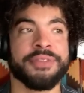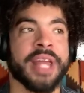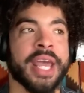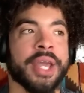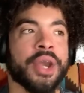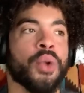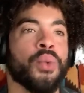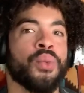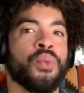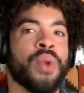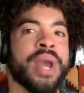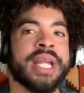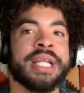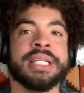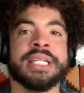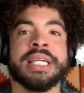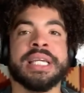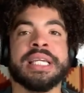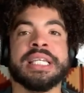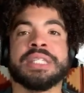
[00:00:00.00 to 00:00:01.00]
Like
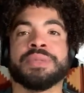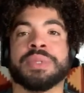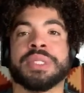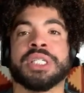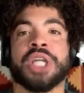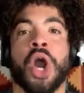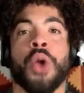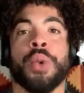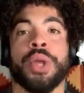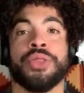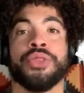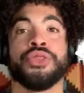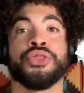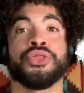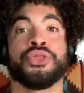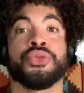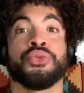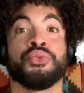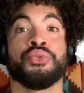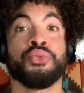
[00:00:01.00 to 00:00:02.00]
Wendy's was going
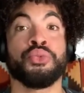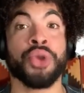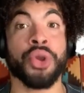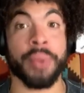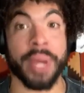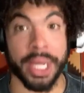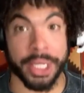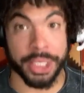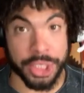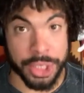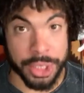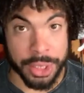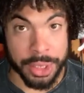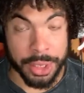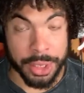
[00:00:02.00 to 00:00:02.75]
through it.